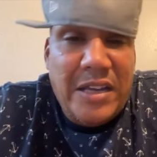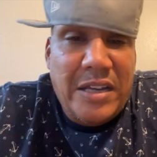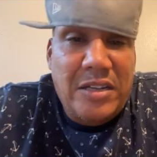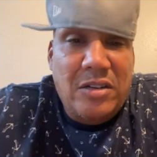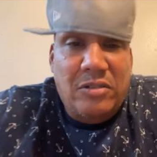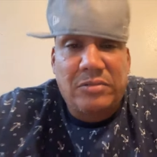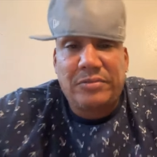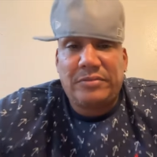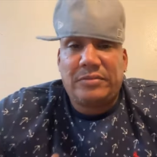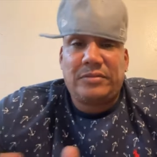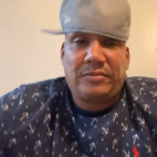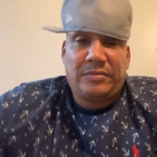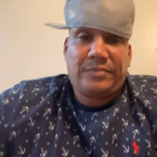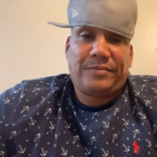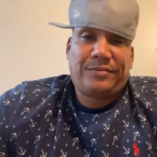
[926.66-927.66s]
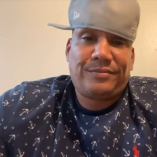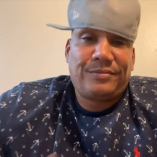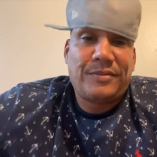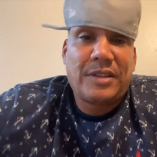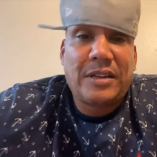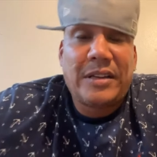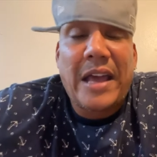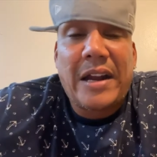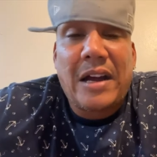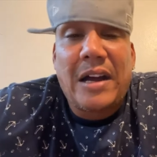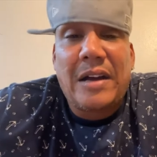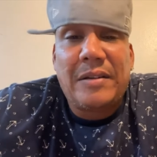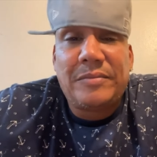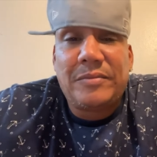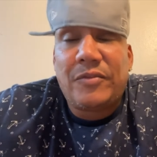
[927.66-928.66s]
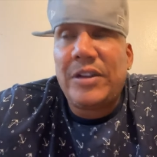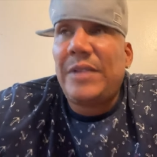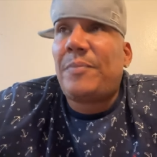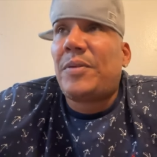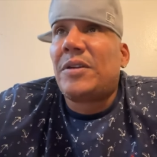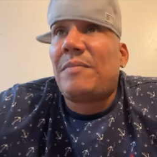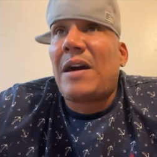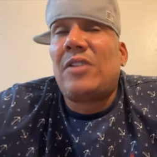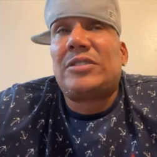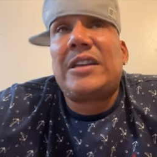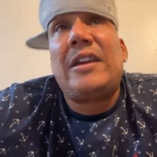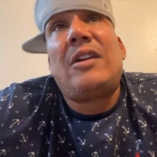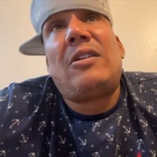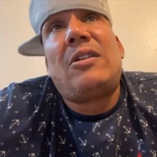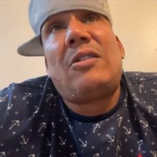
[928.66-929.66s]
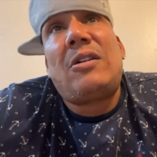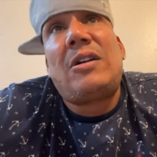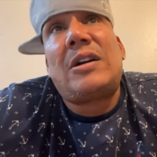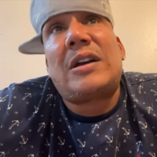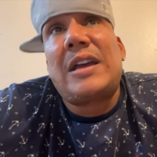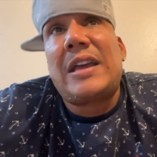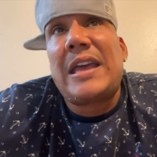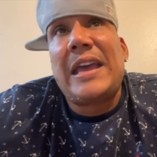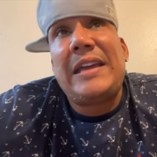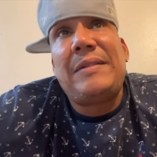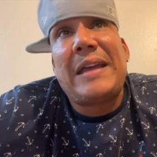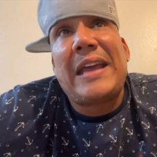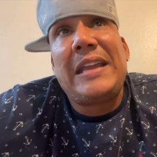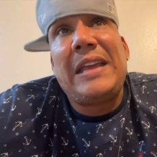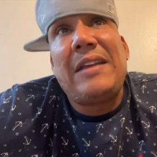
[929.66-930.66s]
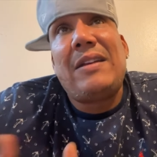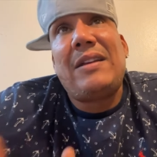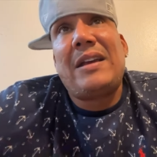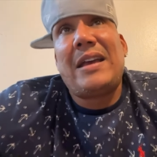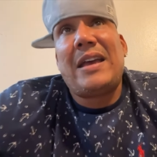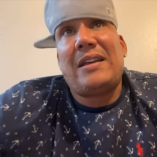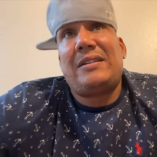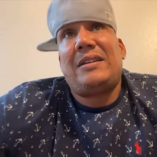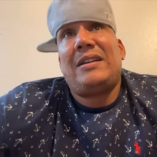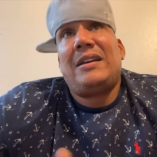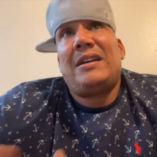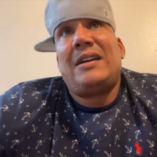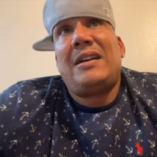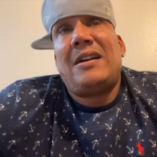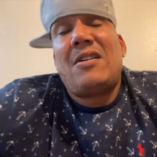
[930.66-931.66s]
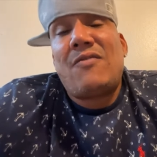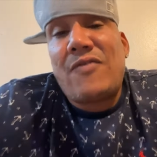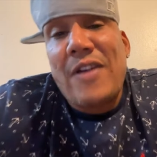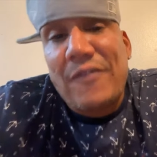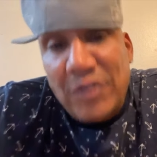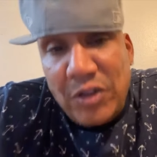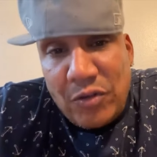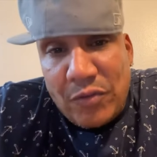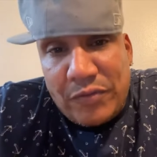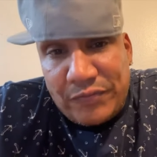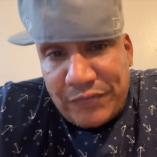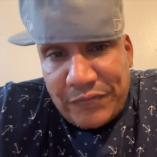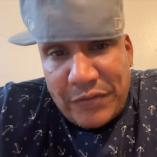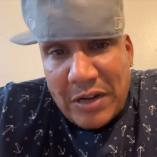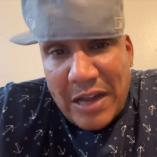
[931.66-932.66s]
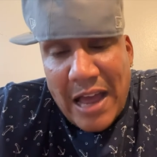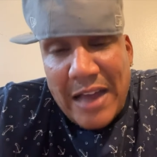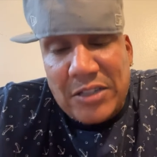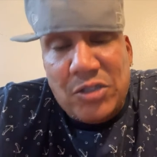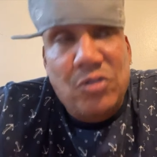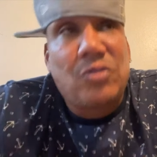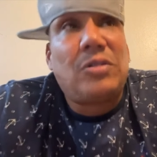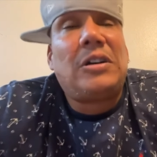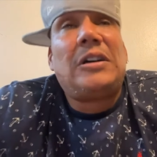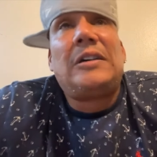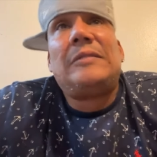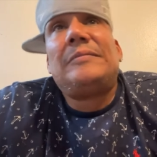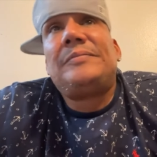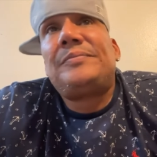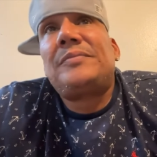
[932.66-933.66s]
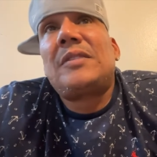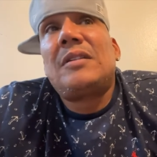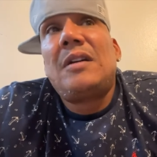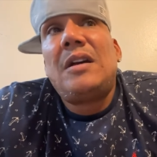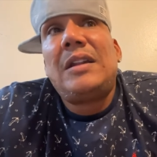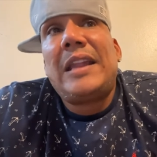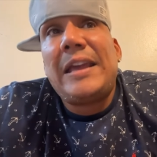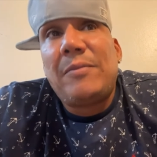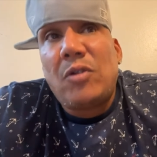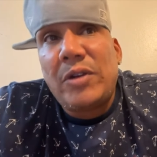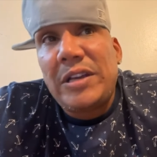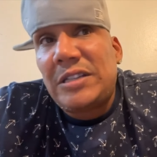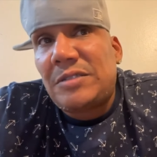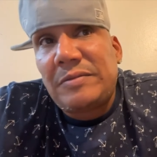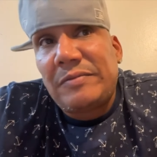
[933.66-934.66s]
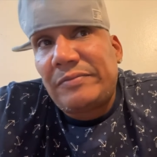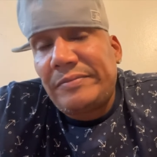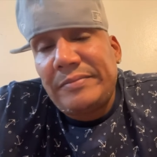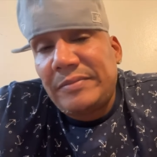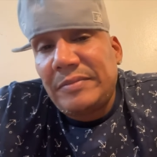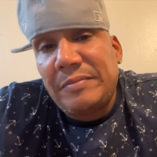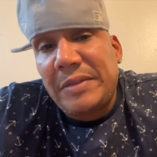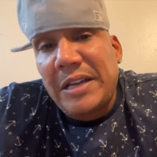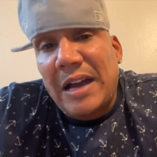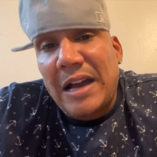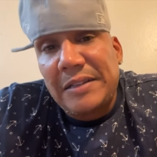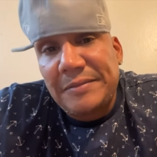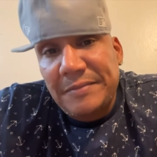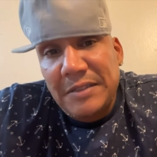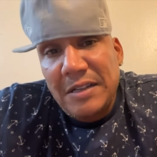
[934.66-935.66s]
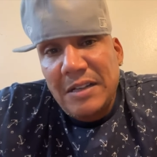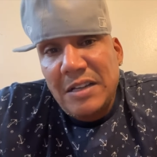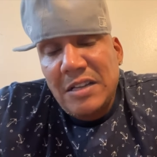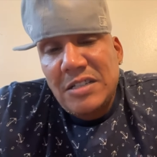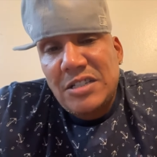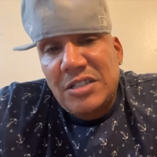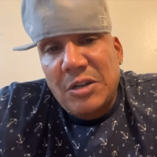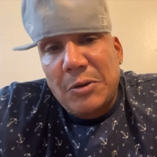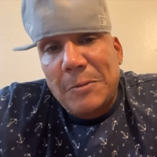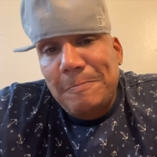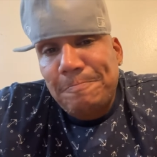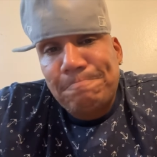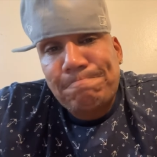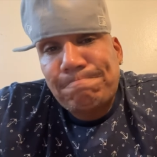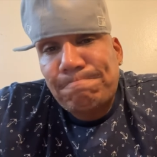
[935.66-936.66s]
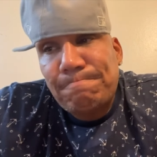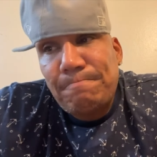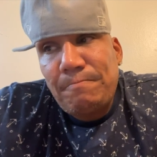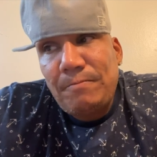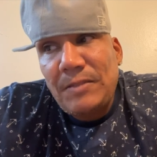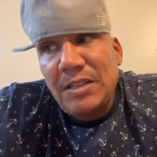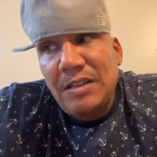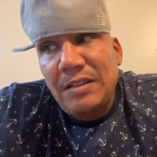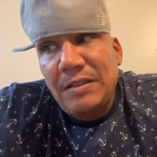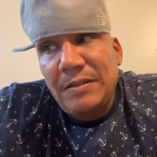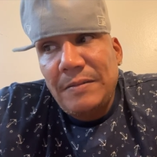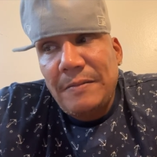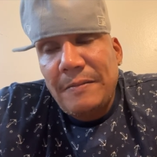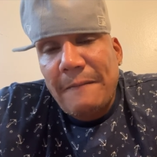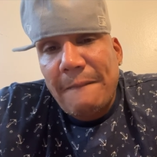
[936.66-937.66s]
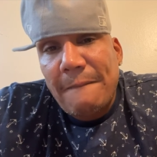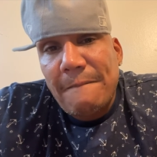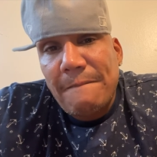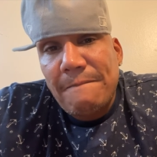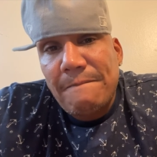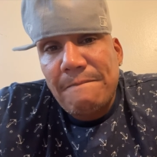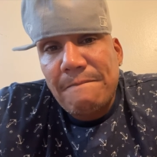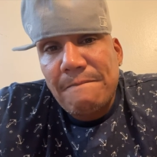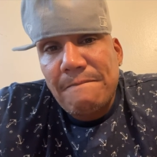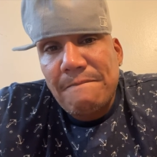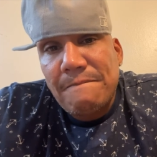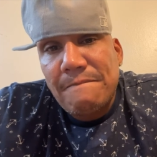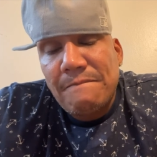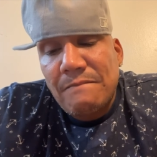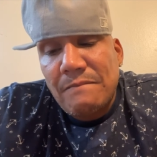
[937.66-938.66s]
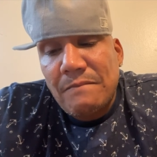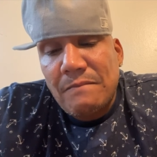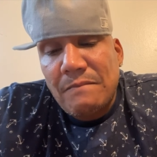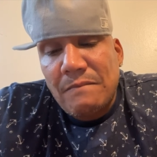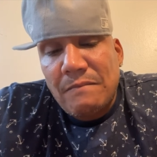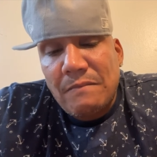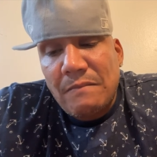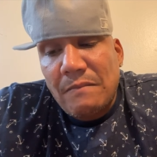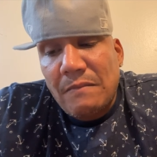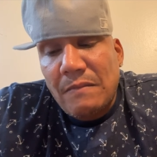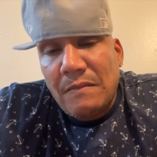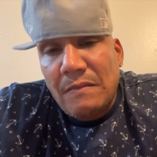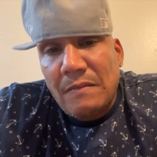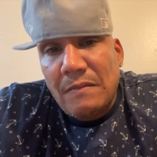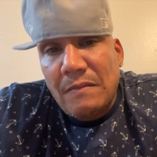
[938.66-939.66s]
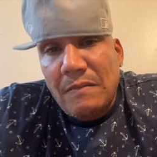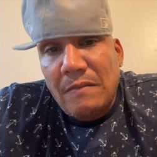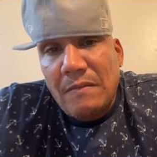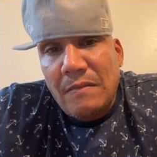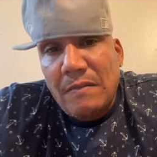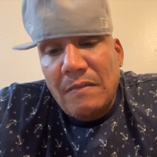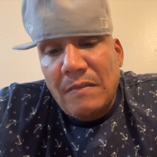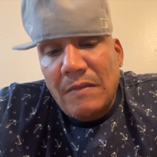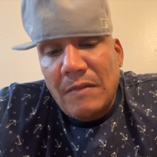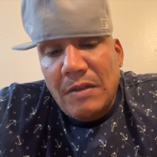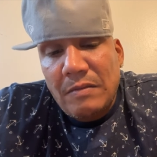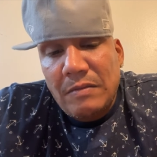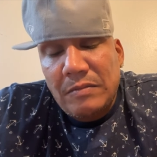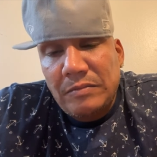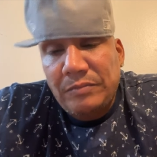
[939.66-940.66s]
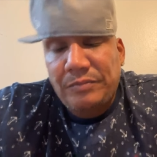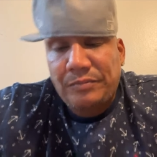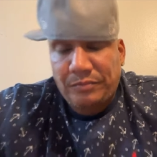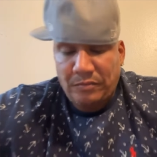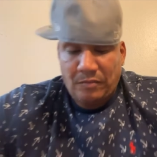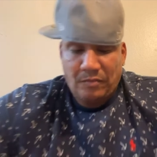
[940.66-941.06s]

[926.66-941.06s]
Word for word: and, you know, that uh, really put him out there or could gain any revenue for the actual uh, label he's behind. Then the views so, went down when I exposed the fact that he was buying views, too, for that first single.